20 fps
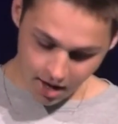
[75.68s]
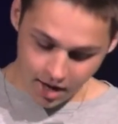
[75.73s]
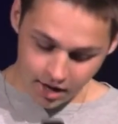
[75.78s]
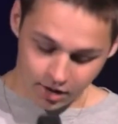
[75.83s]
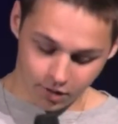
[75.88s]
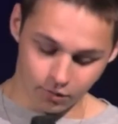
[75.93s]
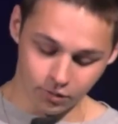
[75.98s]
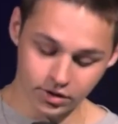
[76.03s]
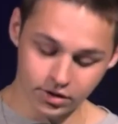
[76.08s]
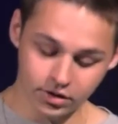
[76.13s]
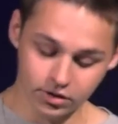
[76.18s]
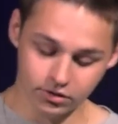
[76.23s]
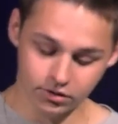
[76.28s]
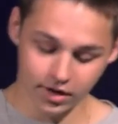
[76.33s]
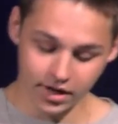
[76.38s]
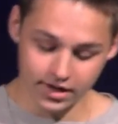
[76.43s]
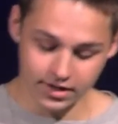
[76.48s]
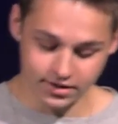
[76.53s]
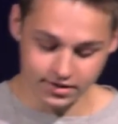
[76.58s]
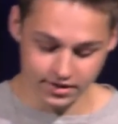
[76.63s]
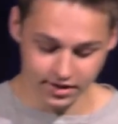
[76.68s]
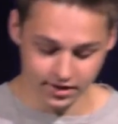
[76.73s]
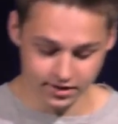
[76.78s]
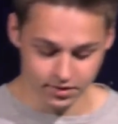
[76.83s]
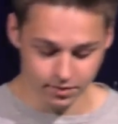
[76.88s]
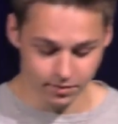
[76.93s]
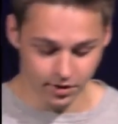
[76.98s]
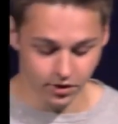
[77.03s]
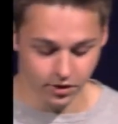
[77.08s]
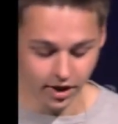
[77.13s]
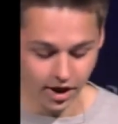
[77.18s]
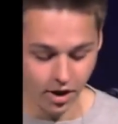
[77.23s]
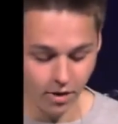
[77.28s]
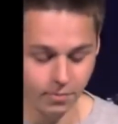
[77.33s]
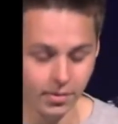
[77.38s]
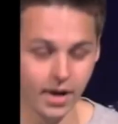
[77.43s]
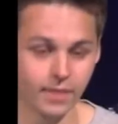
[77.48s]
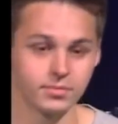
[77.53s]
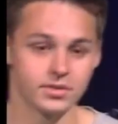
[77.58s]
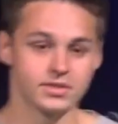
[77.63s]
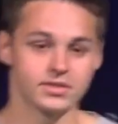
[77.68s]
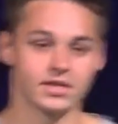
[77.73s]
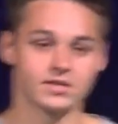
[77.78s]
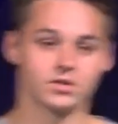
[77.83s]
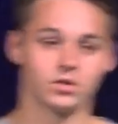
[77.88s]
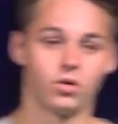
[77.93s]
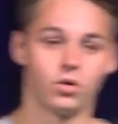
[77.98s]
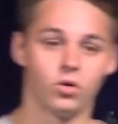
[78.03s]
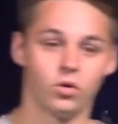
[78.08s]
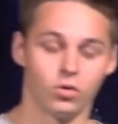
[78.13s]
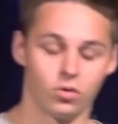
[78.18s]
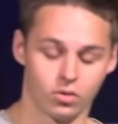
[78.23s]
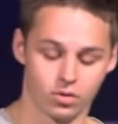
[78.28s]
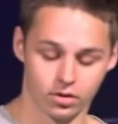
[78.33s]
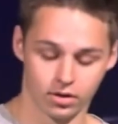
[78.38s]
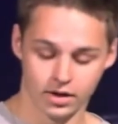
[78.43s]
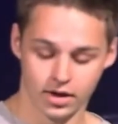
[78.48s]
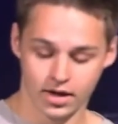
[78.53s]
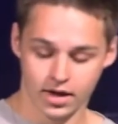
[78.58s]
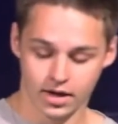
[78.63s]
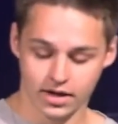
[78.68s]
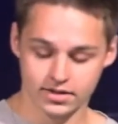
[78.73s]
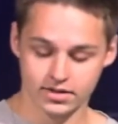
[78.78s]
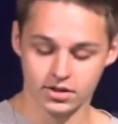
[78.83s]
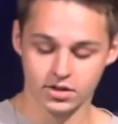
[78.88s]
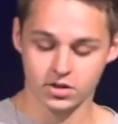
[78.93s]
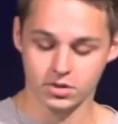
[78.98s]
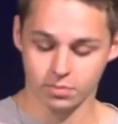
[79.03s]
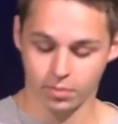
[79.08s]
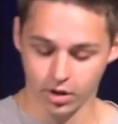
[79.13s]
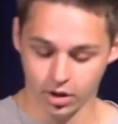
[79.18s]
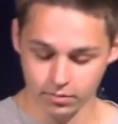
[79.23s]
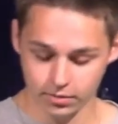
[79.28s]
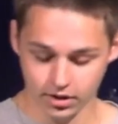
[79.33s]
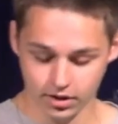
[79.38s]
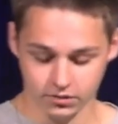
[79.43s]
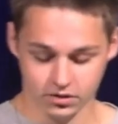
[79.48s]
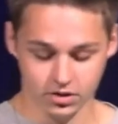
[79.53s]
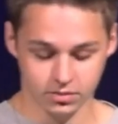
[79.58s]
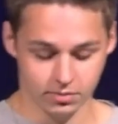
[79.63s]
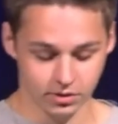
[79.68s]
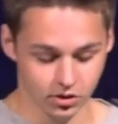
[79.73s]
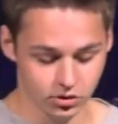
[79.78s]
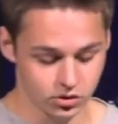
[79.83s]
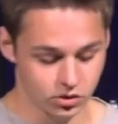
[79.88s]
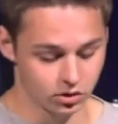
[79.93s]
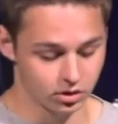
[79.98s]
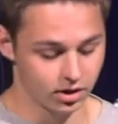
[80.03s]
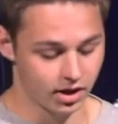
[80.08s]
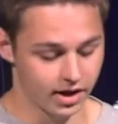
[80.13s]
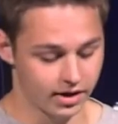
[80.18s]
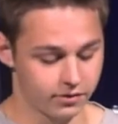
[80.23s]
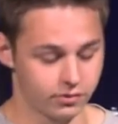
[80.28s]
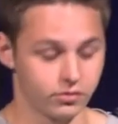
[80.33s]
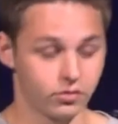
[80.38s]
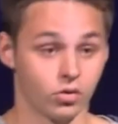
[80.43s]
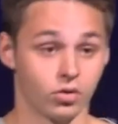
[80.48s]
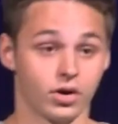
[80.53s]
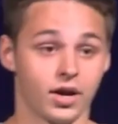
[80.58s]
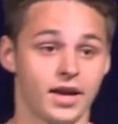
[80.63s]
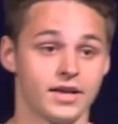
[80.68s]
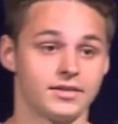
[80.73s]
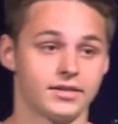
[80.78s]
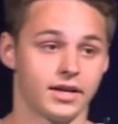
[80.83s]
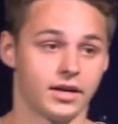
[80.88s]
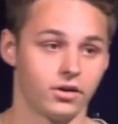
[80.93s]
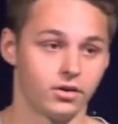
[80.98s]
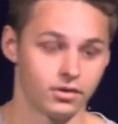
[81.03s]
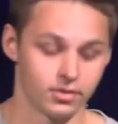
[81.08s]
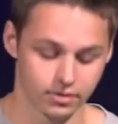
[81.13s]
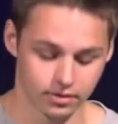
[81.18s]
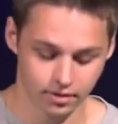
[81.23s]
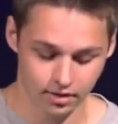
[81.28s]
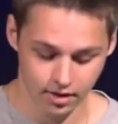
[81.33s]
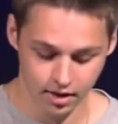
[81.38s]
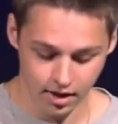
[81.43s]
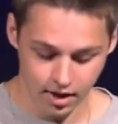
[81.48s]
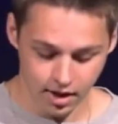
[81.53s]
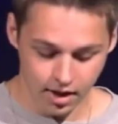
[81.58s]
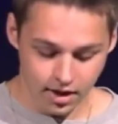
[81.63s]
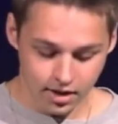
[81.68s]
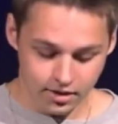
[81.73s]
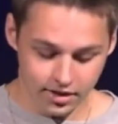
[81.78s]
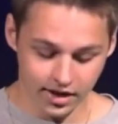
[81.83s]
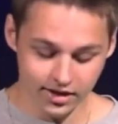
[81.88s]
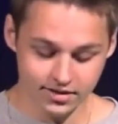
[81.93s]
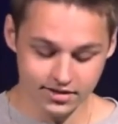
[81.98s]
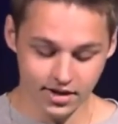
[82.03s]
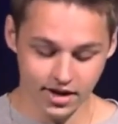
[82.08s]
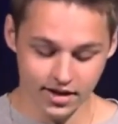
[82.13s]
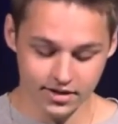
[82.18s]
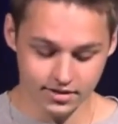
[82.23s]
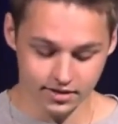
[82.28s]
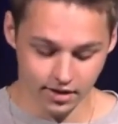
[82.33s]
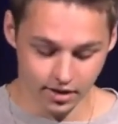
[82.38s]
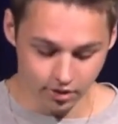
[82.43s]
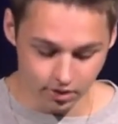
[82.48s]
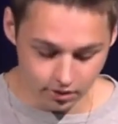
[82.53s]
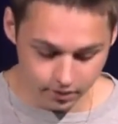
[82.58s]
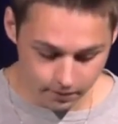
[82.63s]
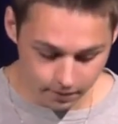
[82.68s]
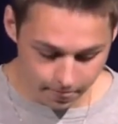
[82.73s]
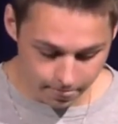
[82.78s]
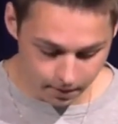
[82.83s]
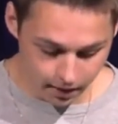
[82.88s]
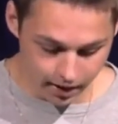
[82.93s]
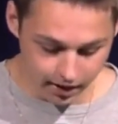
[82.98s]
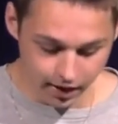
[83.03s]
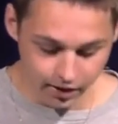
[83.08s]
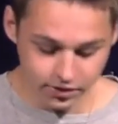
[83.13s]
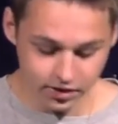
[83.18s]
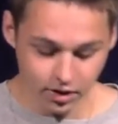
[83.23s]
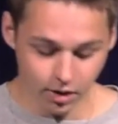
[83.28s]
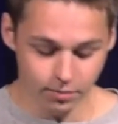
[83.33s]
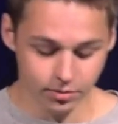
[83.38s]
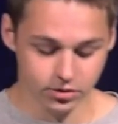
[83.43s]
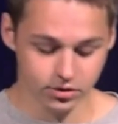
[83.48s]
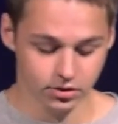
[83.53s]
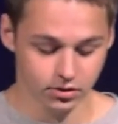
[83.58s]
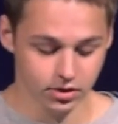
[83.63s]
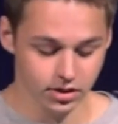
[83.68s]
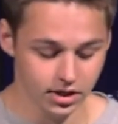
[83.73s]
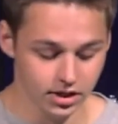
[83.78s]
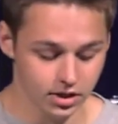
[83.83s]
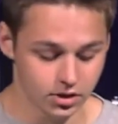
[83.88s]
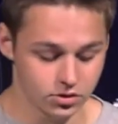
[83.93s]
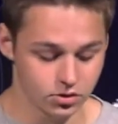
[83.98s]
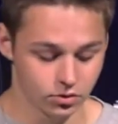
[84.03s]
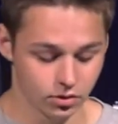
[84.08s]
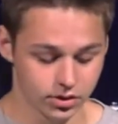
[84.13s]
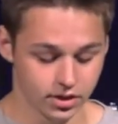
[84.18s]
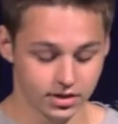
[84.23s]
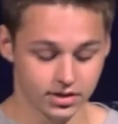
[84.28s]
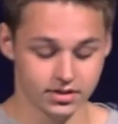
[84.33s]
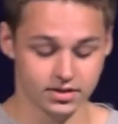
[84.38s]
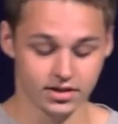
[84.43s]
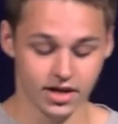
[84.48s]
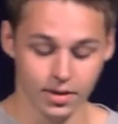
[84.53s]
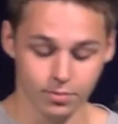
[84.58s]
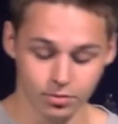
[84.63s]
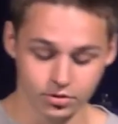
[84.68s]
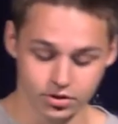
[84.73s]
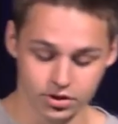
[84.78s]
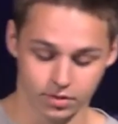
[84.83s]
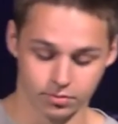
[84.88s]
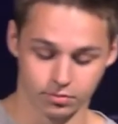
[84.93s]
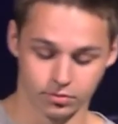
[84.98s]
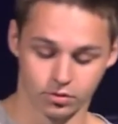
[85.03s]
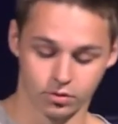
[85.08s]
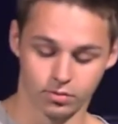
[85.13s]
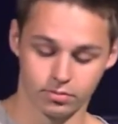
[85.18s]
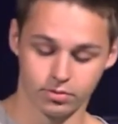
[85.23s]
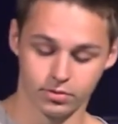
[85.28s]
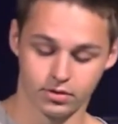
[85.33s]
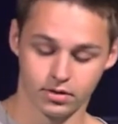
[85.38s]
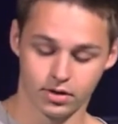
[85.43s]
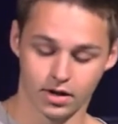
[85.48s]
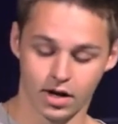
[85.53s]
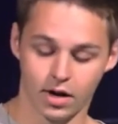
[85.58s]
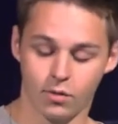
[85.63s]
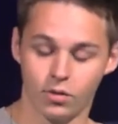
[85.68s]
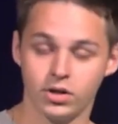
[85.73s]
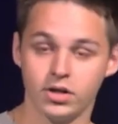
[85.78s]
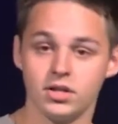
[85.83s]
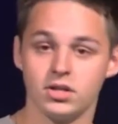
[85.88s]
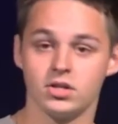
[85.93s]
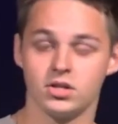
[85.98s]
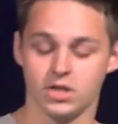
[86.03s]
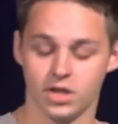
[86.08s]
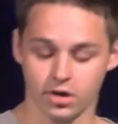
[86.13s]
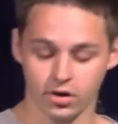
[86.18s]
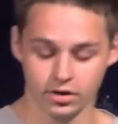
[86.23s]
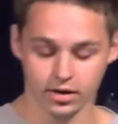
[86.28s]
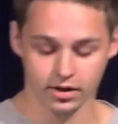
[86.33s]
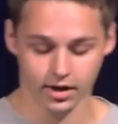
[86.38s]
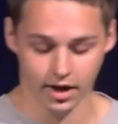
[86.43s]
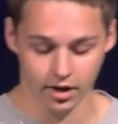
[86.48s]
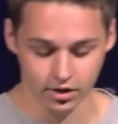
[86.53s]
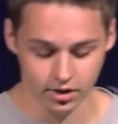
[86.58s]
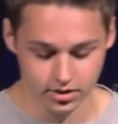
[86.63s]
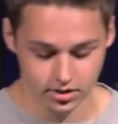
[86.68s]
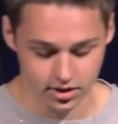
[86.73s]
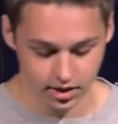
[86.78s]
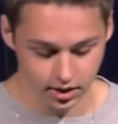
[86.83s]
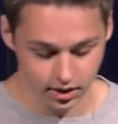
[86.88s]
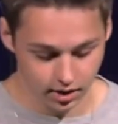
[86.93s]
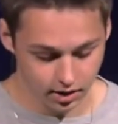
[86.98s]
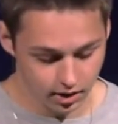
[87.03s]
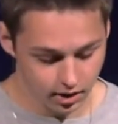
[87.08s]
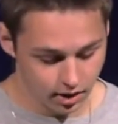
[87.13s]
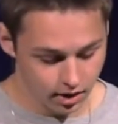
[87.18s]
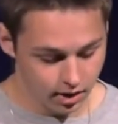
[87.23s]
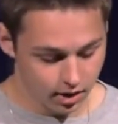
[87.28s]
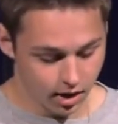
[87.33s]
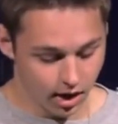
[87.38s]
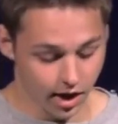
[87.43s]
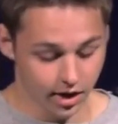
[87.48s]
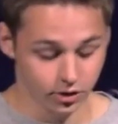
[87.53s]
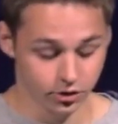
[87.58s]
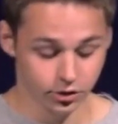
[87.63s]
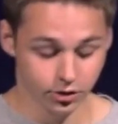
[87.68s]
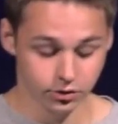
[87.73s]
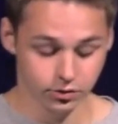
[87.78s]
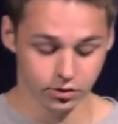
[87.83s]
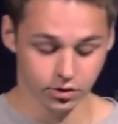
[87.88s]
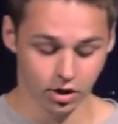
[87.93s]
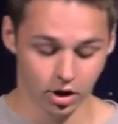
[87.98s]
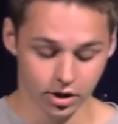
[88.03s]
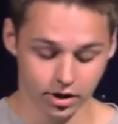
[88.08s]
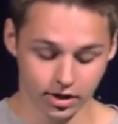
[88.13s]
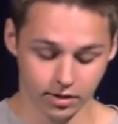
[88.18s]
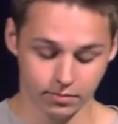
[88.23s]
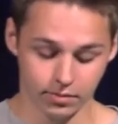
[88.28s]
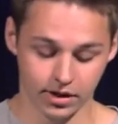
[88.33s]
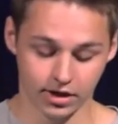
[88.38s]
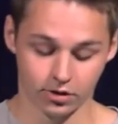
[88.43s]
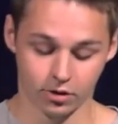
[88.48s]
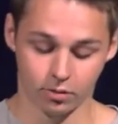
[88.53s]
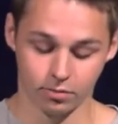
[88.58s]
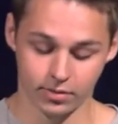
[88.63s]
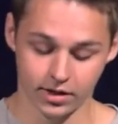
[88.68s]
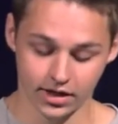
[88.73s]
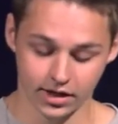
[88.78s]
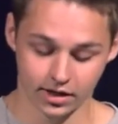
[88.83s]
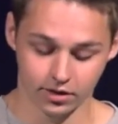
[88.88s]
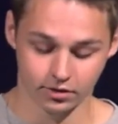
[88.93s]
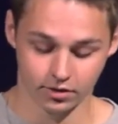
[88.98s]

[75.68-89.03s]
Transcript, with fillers: And one of the greatest things about Cal Baptist as a whole is the Department of Spiritual Life, or SL. Thanks to SL, I got the opportunity to join a discipleship group, and I wanted to share an analogy I learned regarding being an obedient